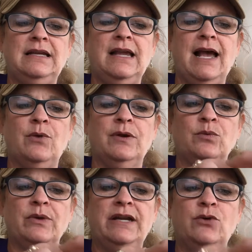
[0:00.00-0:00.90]
how
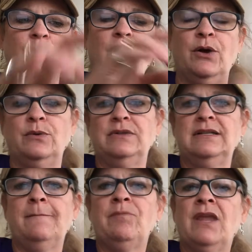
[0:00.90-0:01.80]
it
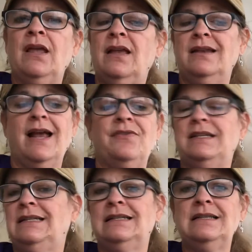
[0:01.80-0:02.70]
regrows. Now
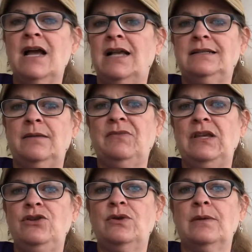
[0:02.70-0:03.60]
this is not
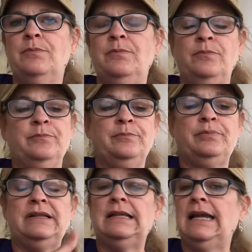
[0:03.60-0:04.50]
something you can
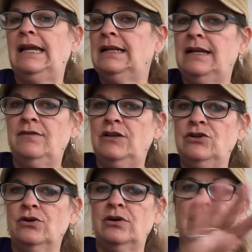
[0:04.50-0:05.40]
plant in the
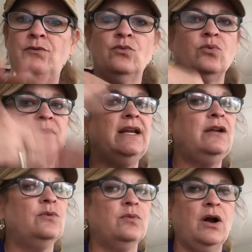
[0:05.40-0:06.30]
dirt and
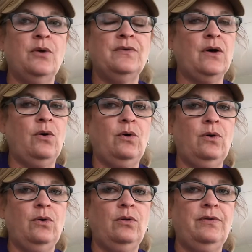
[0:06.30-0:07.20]
regrow the
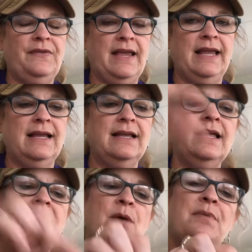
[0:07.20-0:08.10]
whole thing,
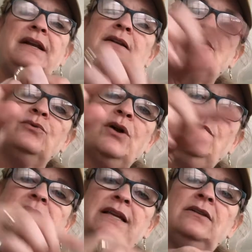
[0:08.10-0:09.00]
but it'll grow
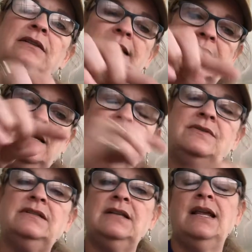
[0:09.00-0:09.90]
little
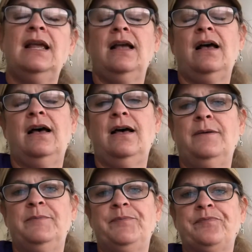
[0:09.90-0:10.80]
leaves
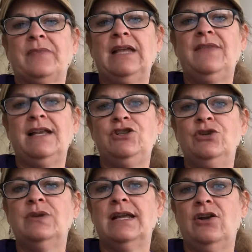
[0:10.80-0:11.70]
that
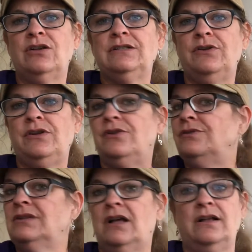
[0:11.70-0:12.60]
you can also
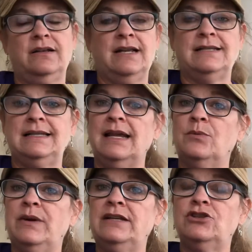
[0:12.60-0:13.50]
use on a
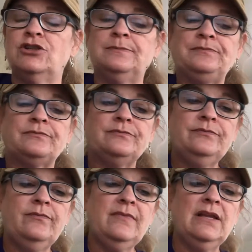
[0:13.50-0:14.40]
sandwich,
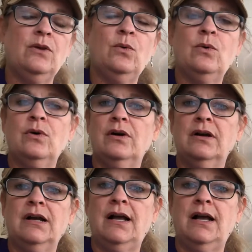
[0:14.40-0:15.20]
or